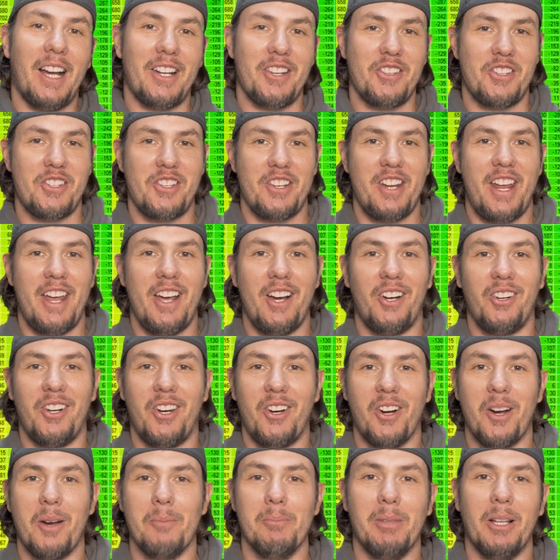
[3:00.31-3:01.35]
got a snail
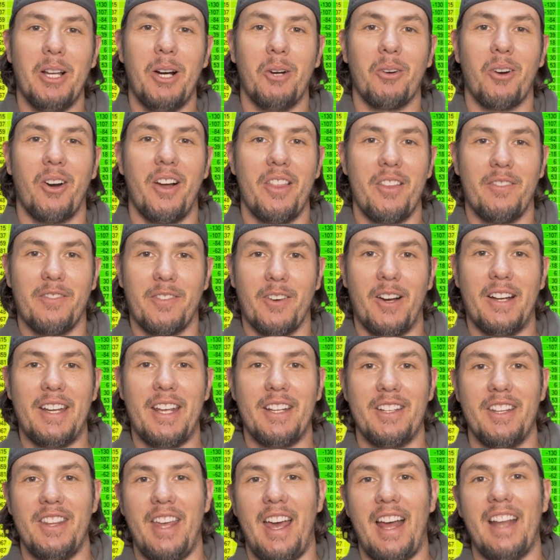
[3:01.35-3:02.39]
or a blower on the front
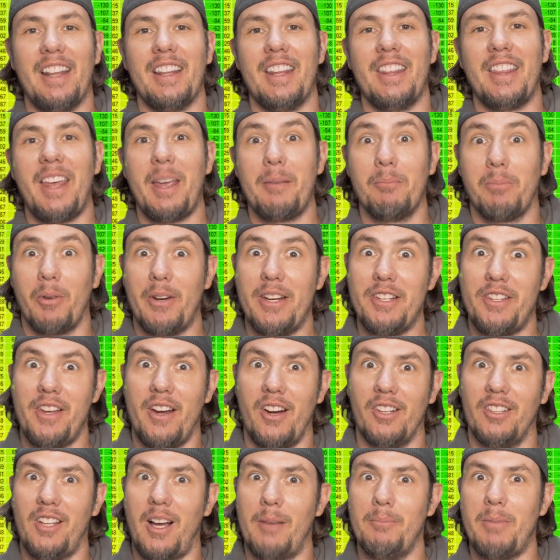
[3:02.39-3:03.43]
end of that, the thing breathes
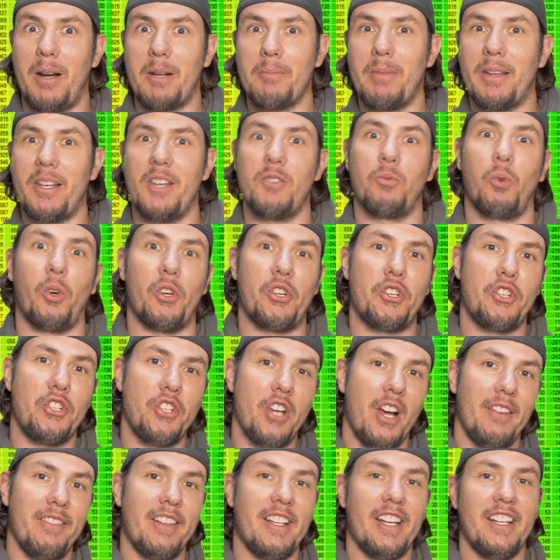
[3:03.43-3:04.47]
air a lot better because we're
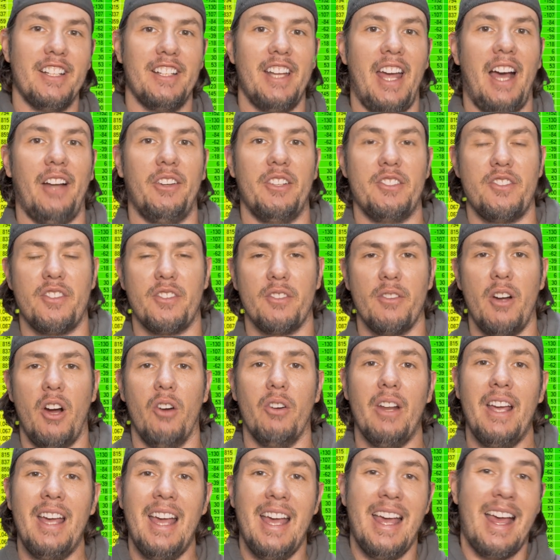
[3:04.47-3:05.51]
shoving it down its
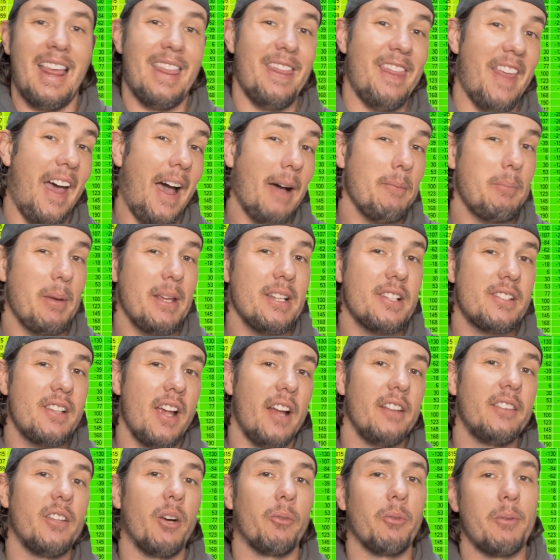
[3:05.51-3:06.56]
throat. That being
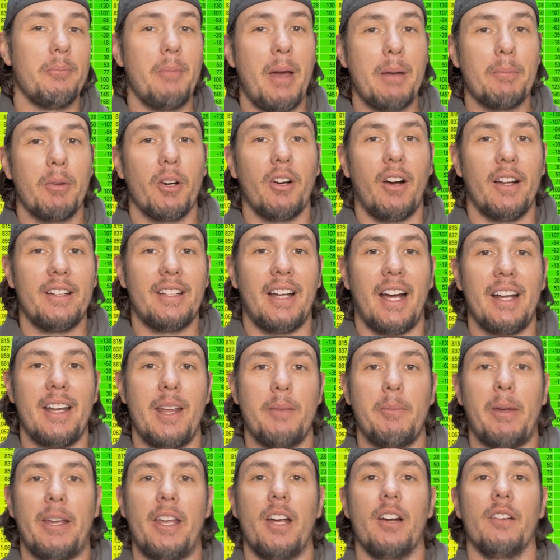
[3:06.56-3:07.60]
said, though, remember on
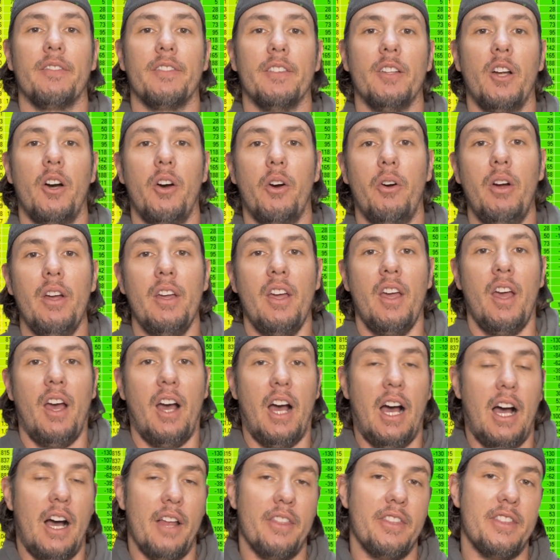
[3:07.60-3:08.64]
dynamic airflow,
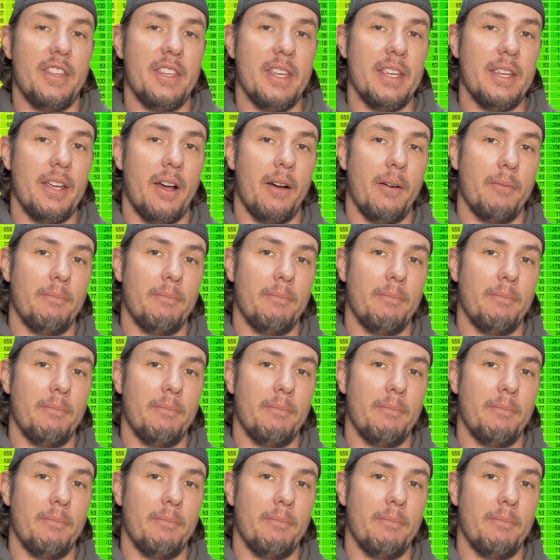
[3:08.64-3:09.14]
the